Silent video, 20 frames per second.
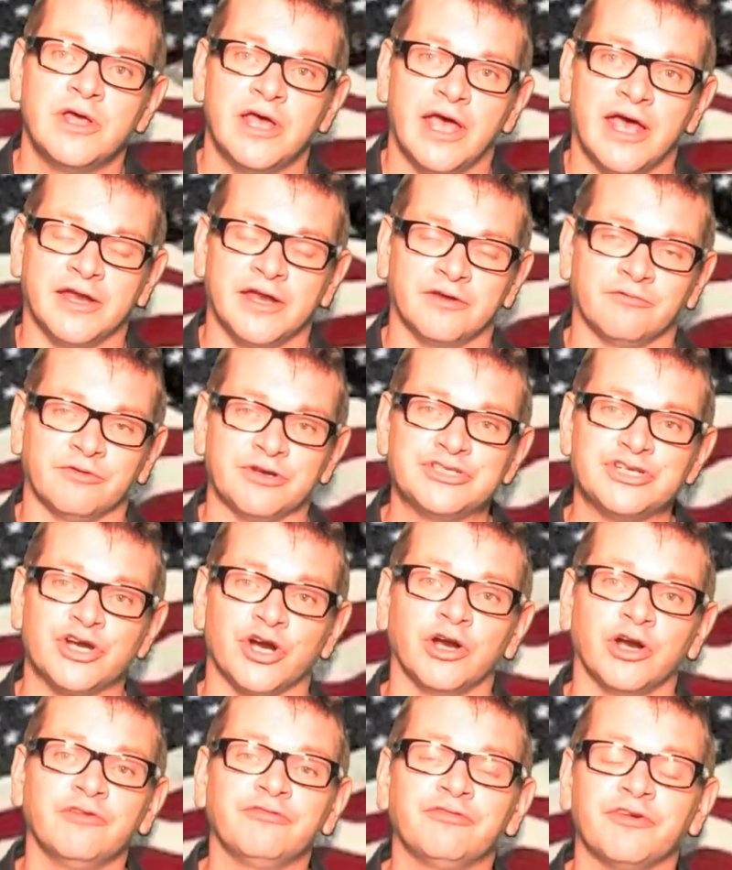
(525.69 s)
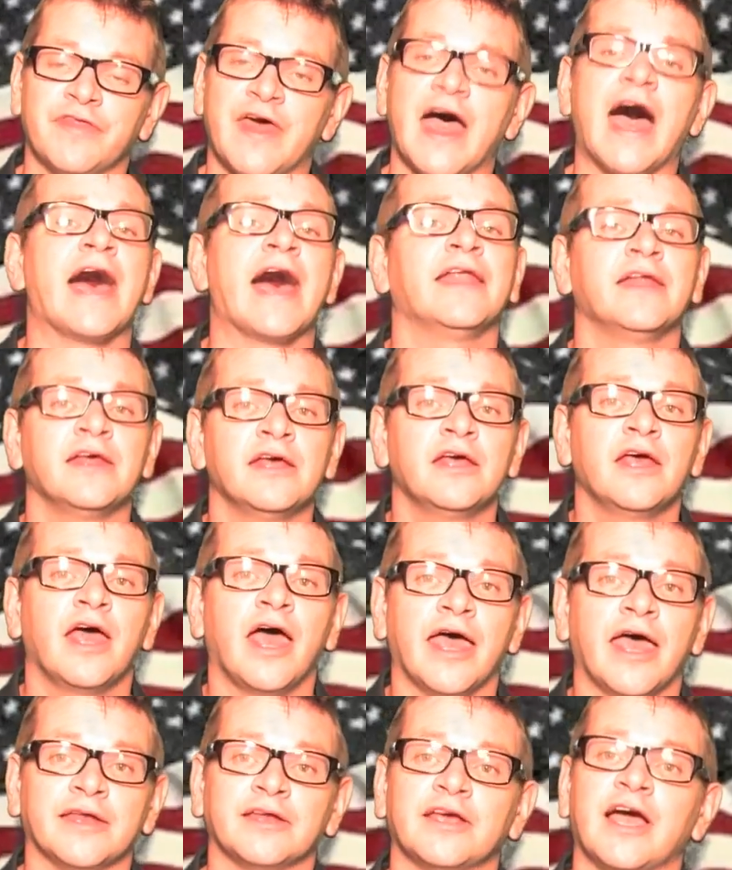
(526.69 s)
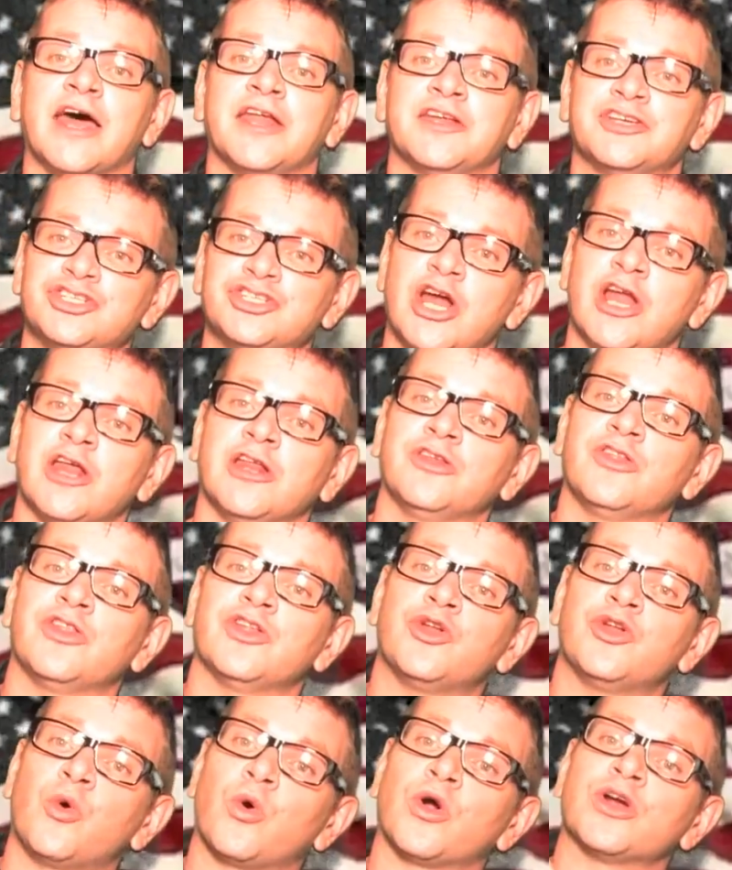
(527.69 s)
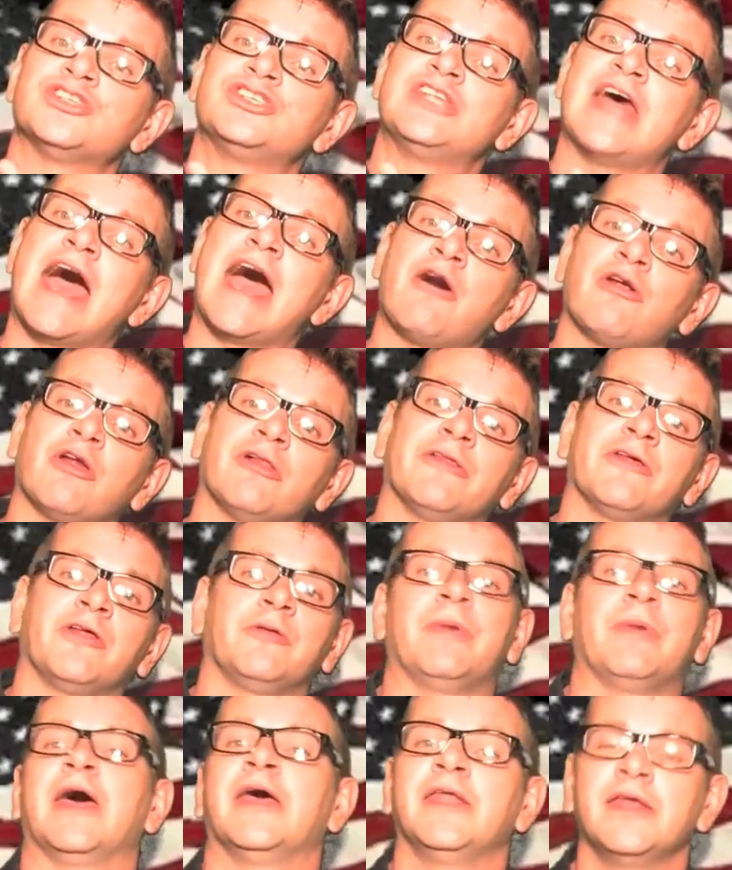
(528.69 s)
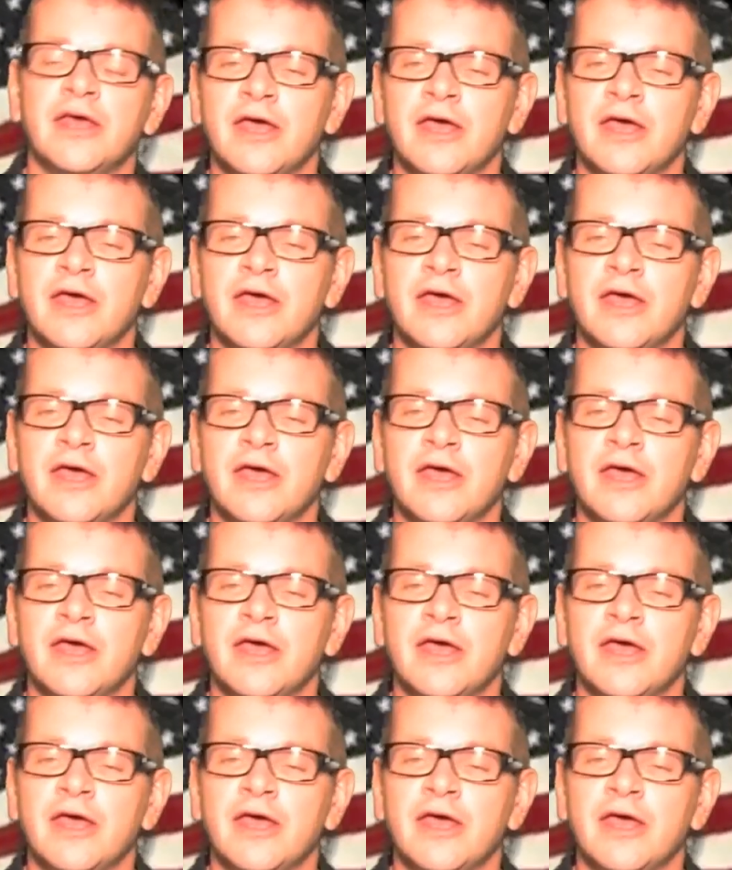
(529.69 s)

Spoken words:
And in return for that, and kind of shutting the doors down a little bit,